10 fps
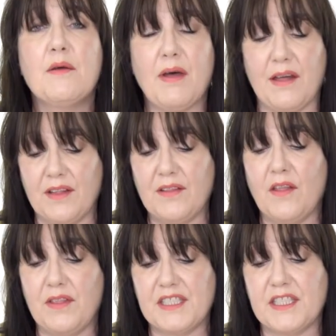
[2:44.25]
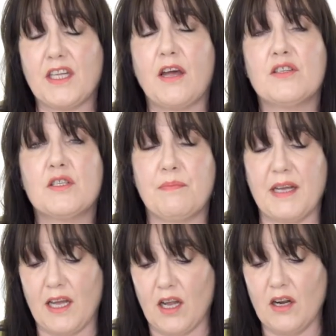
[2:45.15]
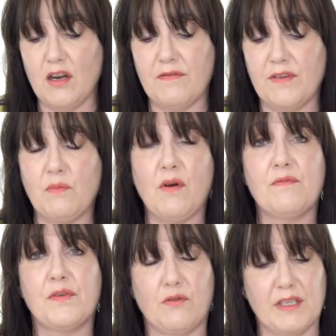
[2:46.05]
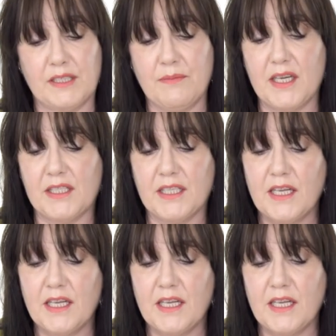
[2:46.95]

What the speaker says: But I think that this is going to be a lovely one for Christmas.